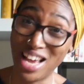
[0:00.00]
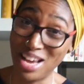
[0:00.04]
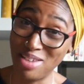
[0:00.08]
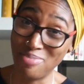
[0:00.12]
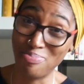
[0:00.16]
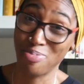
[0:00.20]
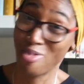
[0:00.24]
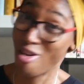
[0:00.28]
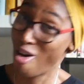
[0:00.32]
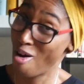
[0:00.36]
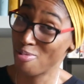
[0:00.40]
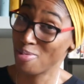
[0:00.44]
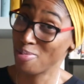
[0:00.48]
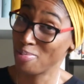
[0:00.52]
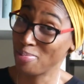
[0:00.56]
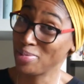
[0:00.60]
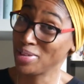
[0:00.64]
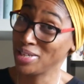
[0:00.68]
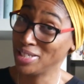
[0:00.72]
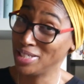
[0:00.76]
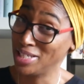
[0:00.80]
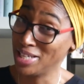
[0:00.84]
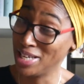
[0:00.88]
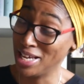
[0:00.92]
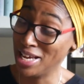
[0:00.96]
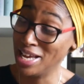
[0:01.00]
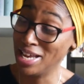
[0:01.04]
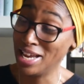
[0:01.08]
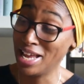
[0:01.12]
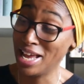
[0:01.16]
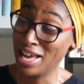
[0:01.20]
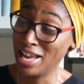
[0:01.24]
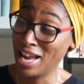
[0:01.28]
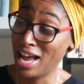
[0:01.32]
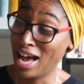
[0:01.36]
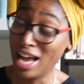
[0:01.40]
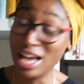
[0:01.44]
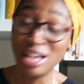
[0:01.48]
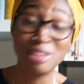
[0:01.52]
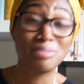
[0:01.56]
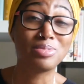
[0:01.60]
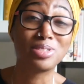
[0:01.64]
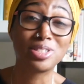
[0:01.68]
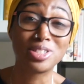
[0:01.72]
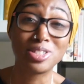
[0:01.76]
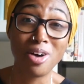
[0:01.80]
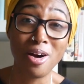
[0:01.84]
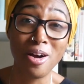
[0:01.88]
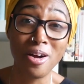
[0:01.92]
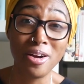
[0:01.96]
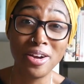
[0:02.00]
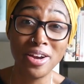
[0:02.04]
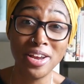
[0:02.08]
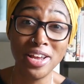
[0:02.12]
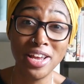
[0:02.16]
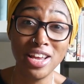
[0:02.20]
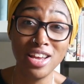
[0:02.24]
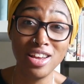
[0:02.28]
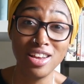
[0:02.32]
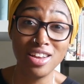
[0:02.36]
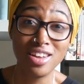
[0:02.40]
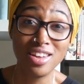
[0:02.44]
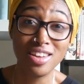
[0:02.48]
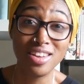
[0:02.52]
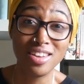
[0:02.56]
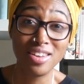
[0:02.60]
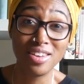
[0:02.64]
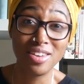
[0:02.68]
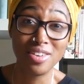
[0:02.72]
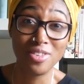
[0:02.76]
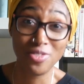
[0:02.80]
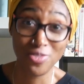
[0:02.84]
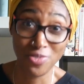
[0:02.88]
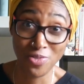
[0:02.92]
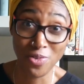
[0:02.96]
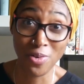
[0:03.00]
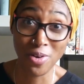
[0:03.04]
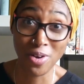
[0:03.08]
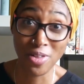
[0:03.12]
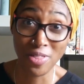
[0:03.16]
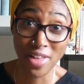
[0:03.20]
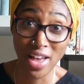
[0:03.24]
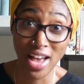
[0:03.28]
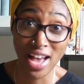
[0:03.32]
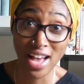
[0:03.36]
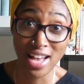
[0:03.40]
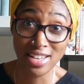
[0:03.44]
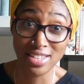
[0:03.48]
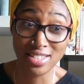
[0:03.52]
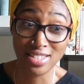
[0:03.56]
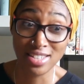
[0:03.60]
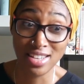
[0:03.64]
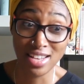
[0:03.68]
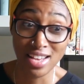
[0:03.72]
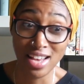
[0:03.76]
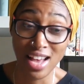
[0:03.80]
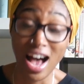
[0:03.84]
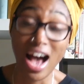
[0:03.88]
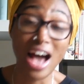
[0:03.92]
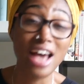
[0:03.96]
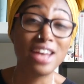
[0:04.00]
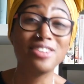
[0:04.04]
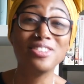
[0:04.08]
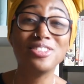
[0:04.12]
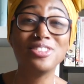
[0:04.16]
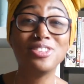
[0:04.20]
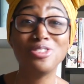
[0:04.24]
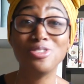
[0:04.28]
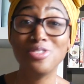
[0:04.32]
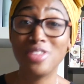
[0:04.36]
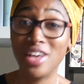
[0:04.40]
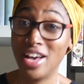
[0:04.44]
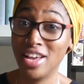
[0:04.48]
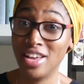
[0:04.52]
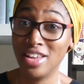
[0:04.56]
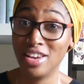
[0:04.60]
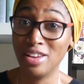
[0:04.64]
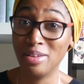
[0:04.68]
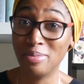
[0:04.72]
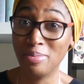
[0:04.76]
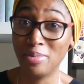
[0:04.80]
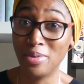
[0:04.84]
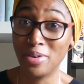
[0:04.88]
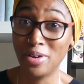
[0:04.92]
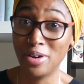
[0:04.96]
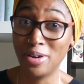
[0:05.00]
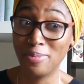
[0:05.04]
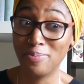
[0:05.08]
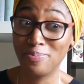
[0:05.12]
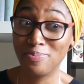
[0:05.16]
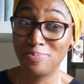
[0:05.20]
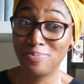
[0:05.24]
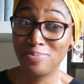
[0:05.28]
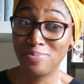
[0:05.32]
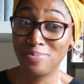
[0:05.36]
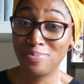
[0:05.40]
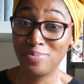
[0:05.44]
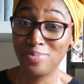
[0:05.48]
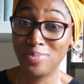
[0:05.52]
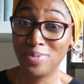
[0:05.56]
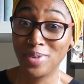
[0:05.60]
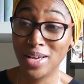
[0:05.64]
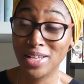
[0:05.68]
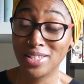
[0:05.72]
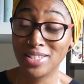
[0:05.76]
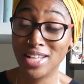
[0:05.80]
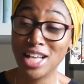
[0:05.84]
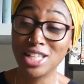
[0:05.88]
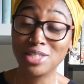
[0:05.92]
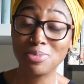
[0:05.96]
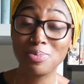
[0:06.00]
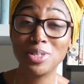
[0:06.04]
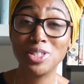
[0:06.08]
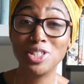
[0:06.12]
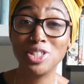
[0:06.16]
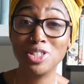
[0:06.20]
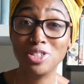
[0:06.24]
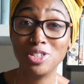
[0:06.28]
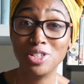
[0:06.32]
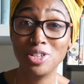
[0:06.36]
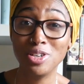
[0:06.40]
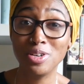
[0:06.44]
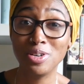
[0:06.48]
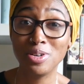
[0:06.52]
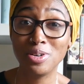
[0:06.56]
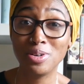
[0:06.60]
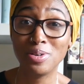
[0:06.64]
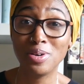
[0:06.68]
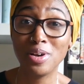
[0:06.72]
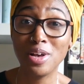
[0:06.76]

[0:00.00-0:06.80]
probably did, and I am sorry for that. I don't do that anymore, because that's what you do